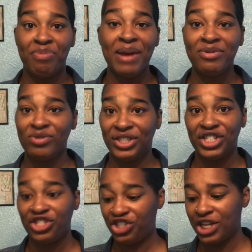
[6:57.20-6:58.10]
Baby was
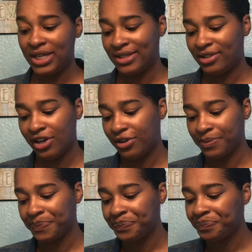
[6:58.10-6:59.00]
just chilling.
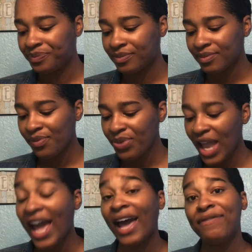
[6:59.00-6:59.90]
So
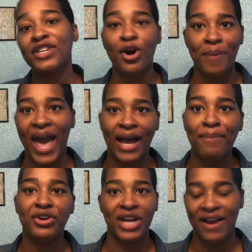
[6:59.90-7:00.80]
I have to go back.
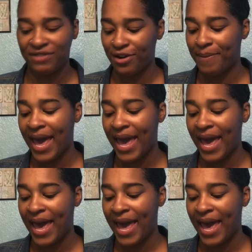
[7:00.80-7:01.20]
I'm going to have to go